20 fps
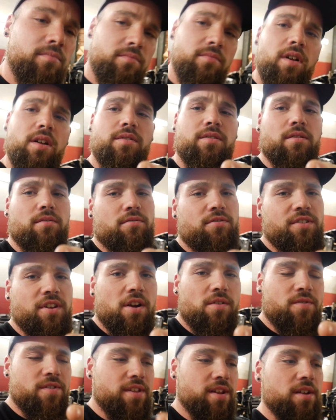Also, share
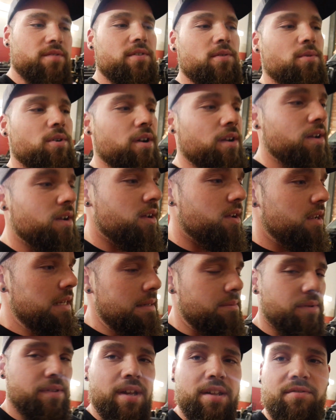everything if you want.
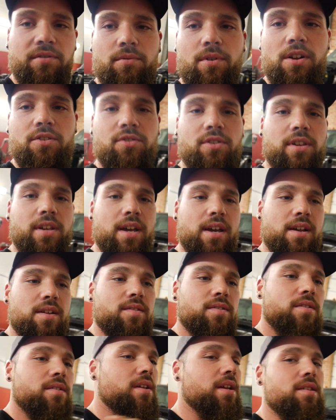But thanks for watching,
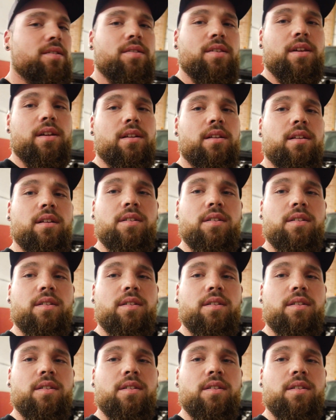guys. That's it.